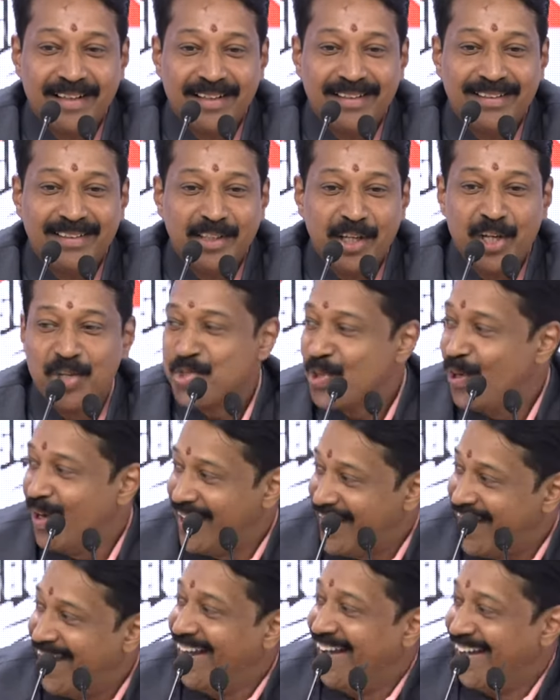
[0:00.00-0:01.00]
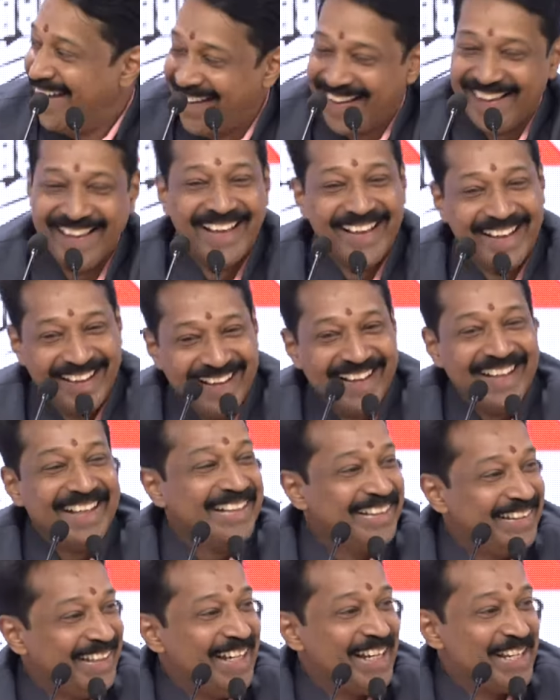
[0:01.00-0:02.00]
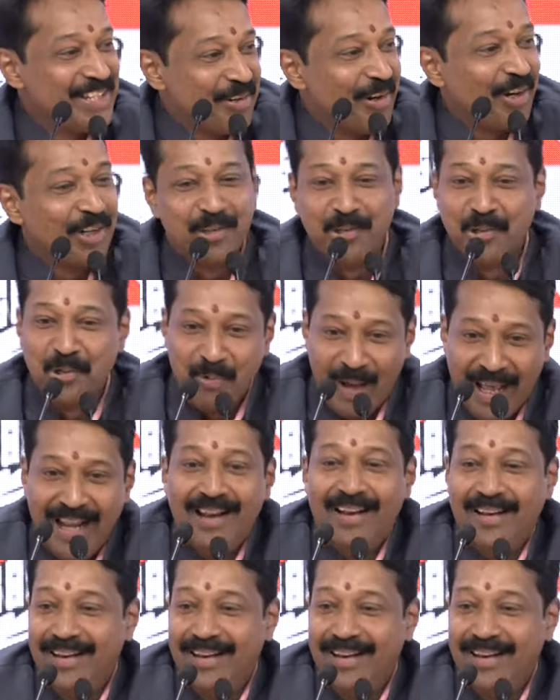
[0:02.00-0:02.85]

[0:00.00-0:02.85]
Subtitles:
things won't go well.